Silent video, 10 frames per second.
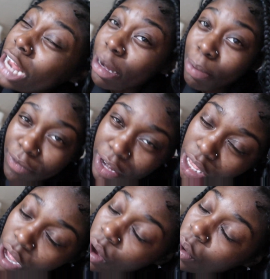I drop a
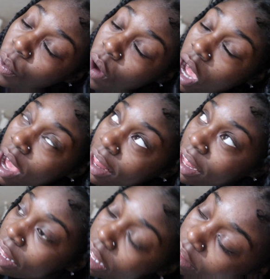video
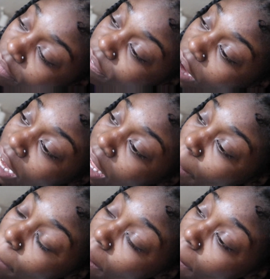Friday
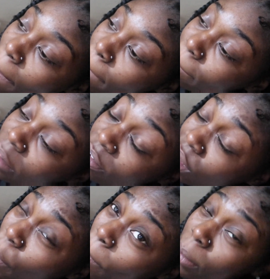coming up. This
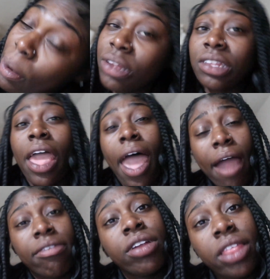video will be posted
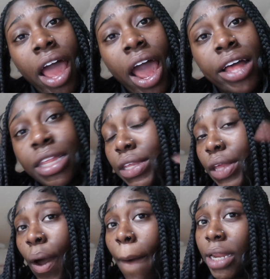after that.
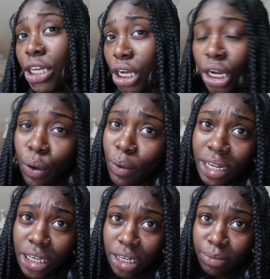So I'm gonna need y'all to go
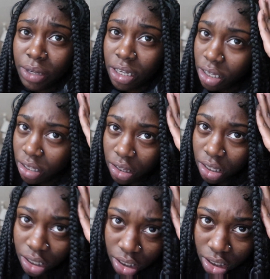watch it because
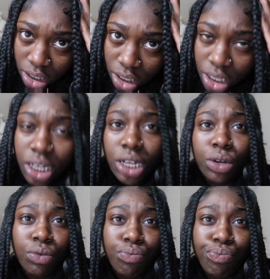
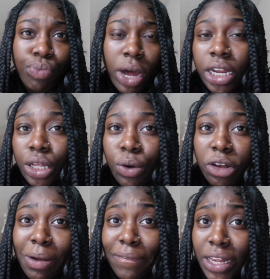why didn't you
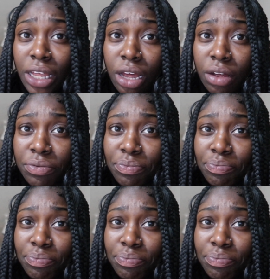watch my video?